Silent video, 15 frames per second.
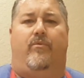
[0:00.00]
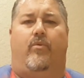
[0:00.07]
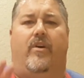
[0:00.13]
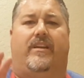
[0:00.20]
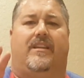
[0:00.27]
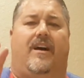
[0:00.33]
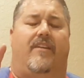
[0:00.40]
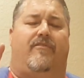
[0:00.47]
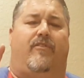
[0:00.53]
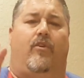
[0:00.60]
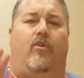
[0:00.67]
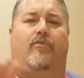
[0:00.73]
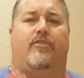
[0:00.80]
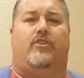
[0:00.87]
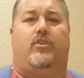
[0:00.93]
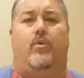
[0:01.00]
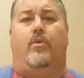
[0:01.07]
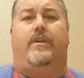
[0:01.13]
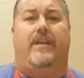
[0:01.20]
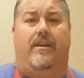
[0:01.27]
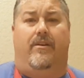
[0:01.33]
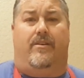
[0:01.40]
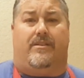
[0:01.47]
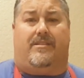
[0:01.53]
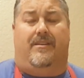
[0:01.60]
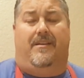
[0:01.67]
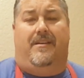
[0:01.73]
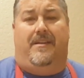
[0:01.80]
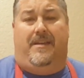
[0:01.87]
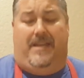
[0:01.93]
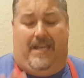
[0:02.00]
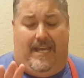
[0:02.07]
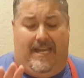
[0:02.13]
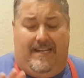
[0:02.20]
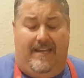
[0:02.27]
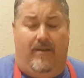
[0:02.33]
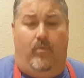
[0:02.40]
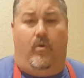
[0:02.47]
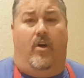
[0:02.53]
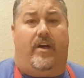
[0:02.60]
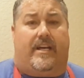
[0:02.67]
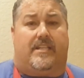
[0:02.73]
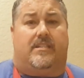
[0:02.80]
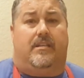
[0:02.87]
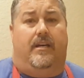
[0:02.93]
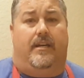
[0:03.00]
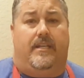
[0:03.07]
worked on for over 2 years, and it works.